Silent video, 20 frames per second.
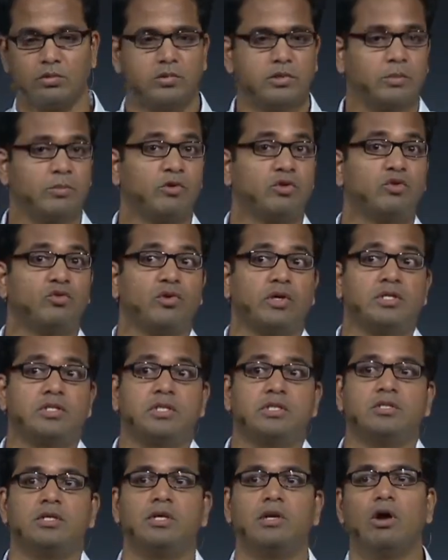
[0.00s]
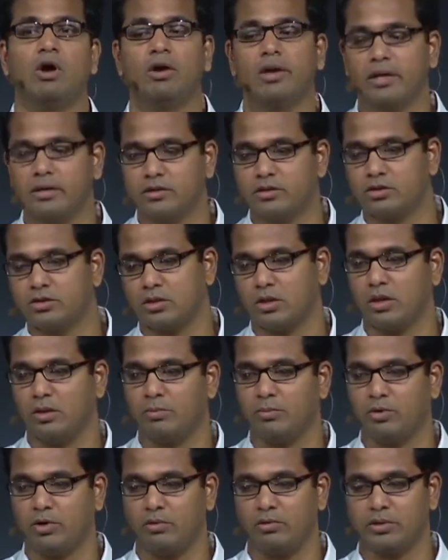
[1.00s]
Some of the functions did not exist
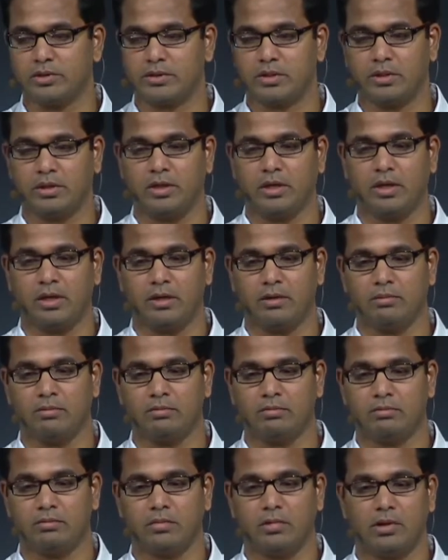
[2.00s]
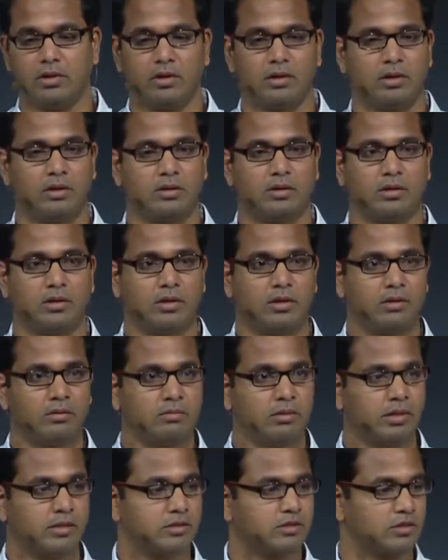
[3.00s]
previously in
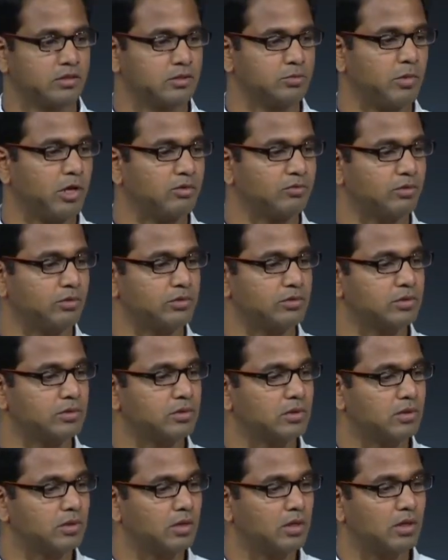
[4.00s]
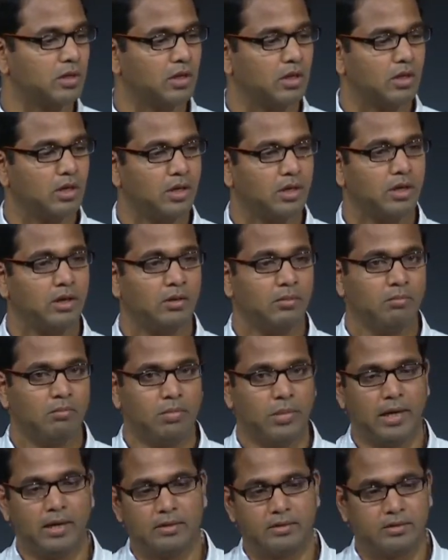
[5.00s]
the existing smartphones.
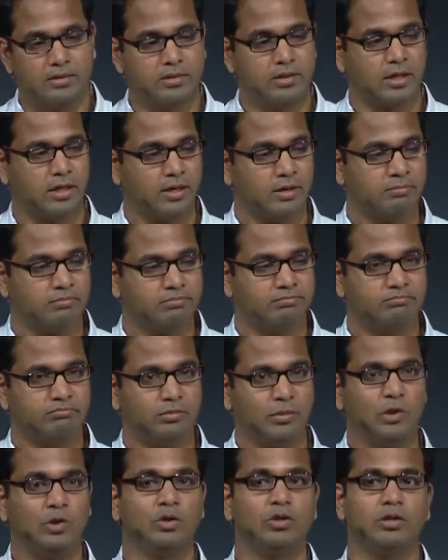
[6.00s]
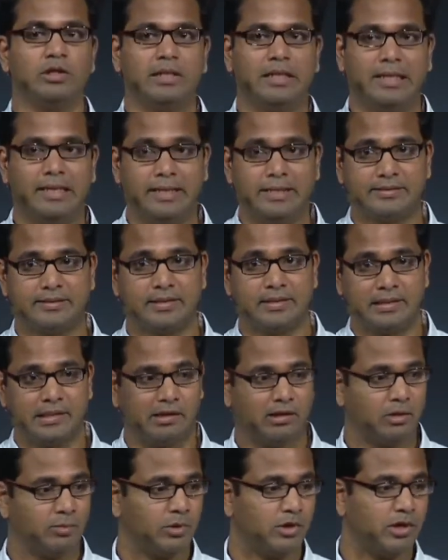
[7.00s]
But due to the delays in
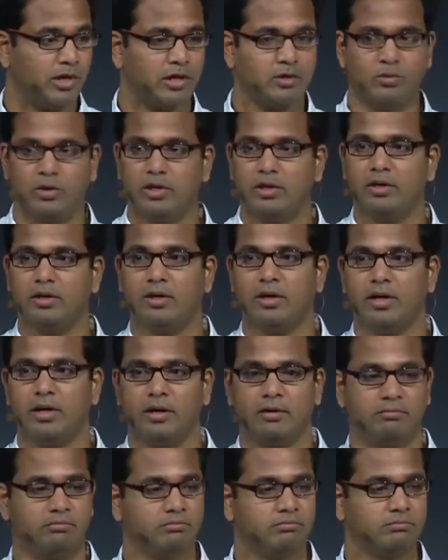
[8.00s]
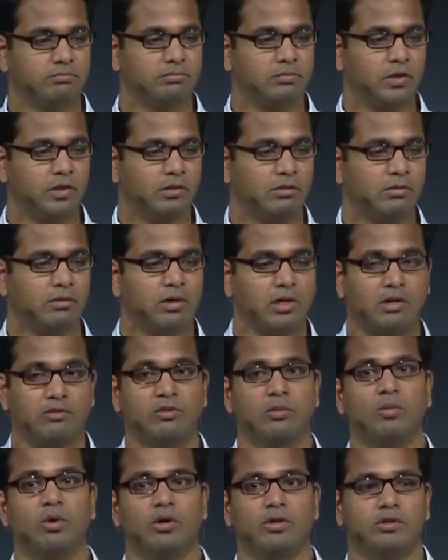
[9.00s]
developer hardware, none
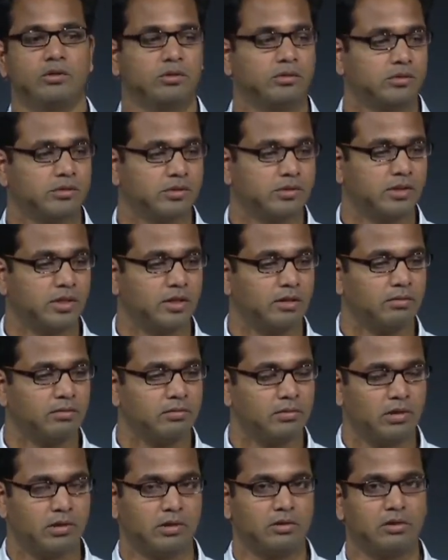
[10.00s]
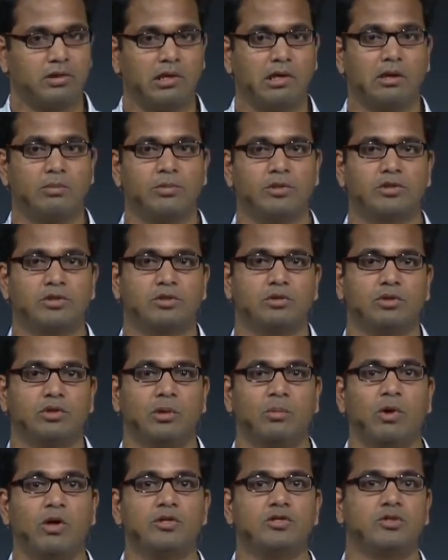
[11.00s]
of the developers could
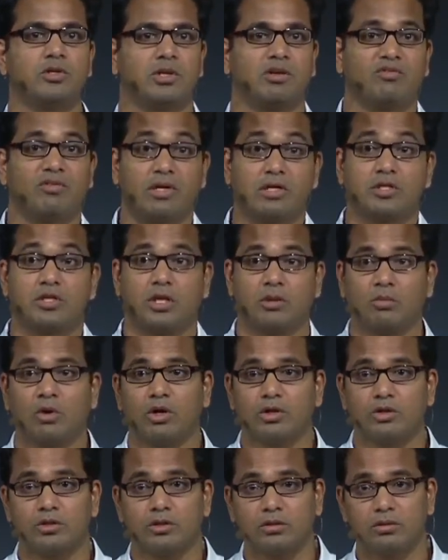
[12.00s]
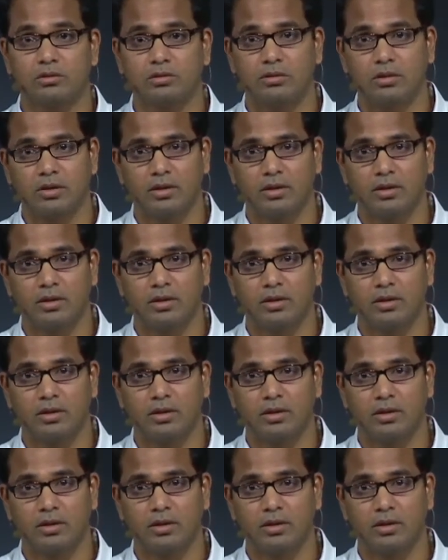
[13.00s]
demonstrate a functioning module.